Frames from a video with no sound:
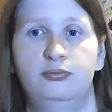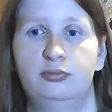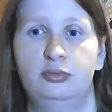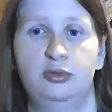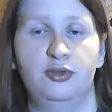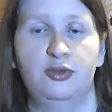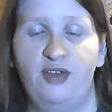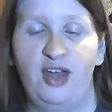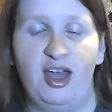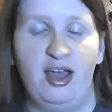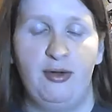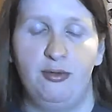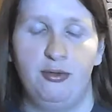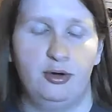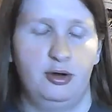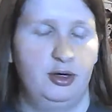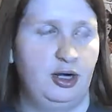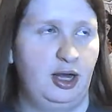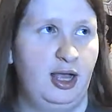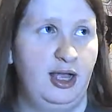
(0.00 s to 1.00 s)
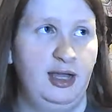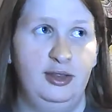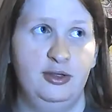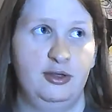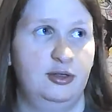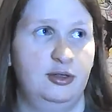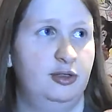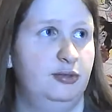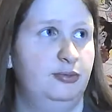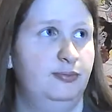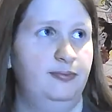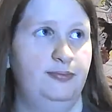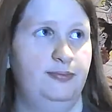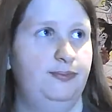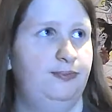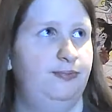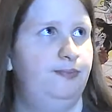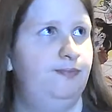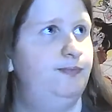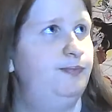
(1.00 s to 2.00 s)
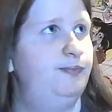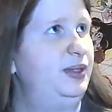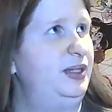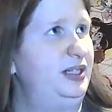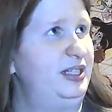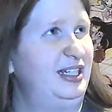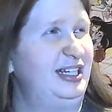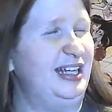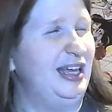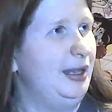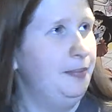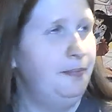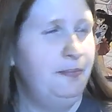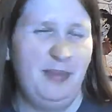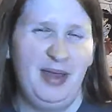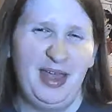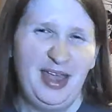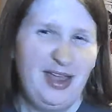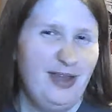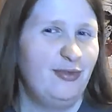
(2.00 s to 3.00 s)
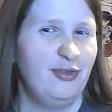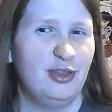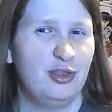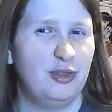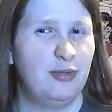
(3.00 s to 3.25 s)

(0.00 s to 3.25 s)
devoured either may have